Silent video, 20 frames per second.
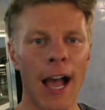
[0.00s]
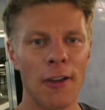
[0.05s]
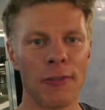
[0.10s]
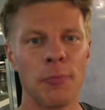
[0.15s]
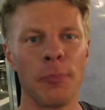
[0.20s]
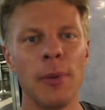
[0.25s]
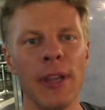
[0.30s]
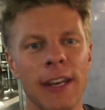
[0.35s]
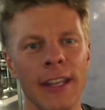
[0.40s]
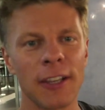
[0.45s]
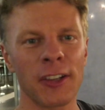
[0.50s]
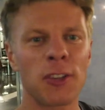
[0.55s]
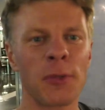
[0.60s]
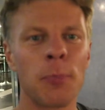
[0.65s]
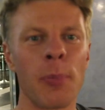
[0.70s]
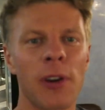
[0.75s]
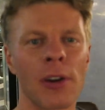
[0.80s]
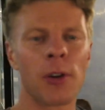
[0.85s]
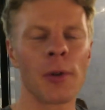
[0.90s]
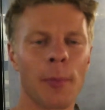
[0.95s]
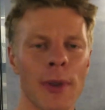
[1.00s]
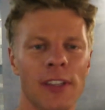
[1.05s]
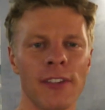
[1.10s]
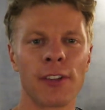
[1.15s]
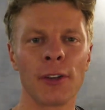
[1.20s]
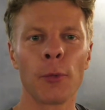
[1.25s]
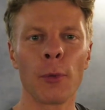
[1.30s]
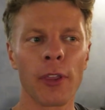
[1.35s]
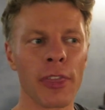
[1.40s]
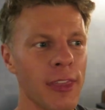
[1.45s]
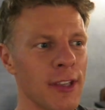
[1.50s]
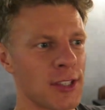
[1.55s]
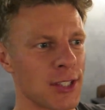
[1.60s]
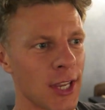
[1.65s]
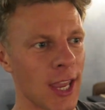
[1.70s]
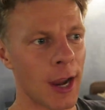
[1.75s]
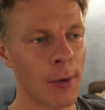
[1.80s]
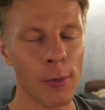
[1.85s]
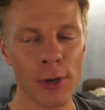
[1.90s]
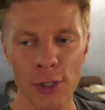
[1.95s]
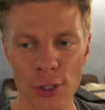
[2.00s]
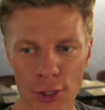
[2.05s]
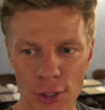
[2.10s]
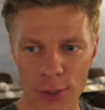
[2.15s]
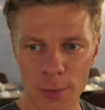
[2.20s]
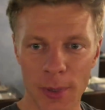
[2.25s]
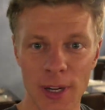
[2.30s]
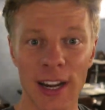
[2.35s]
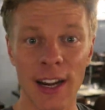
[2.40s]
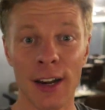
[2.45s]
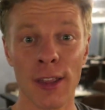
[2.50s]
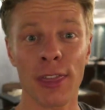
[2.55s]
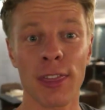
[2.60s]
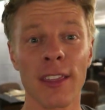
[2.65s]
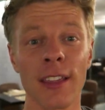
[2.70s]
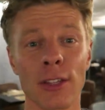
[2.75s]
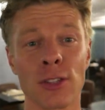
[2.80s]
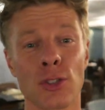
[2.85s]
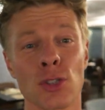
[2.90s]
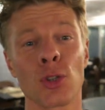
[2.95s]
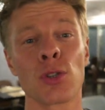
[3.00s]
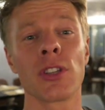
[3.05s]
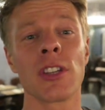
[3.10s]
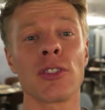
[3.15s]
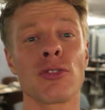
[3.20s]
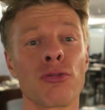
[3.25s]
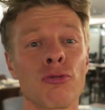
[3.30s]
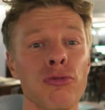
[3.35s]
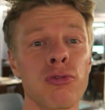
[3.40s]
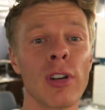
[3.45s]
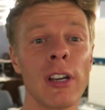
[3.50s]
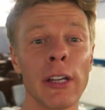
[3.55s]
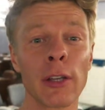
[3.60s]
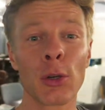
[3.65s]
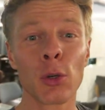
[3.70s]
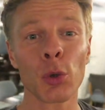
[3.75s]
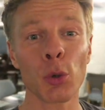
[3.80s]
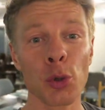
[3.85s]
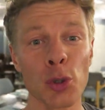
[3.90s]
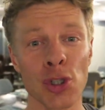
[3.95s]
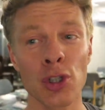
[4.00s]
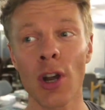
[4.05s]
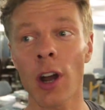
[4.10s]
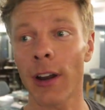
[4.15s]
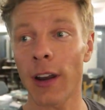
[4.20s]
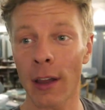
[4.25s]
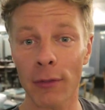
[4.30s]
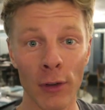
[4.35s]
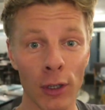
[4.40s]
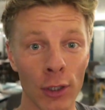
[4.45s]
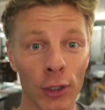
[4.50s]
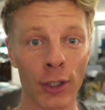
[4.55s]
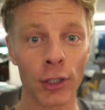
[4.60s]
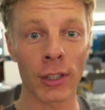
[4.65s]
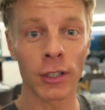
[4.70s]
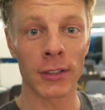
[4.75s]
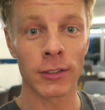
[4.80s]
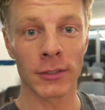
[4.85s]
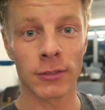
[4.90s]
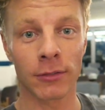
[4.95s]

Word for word: I've been experimenting with this camera just a bit and I think took this really cool shot. Have a look.